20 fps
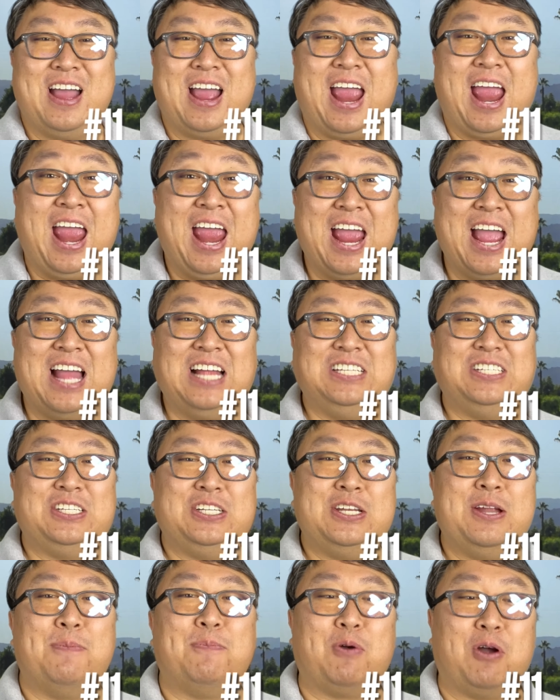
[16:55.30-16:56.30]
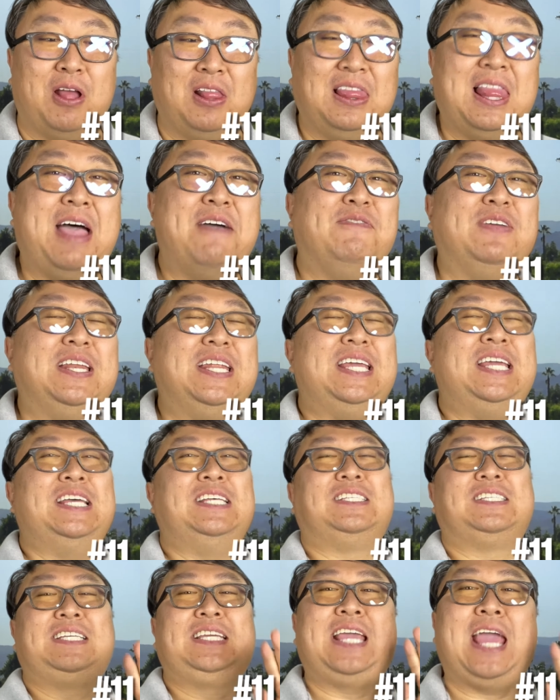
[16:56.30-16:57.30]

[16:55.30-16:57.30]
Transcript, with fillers: And number eleven is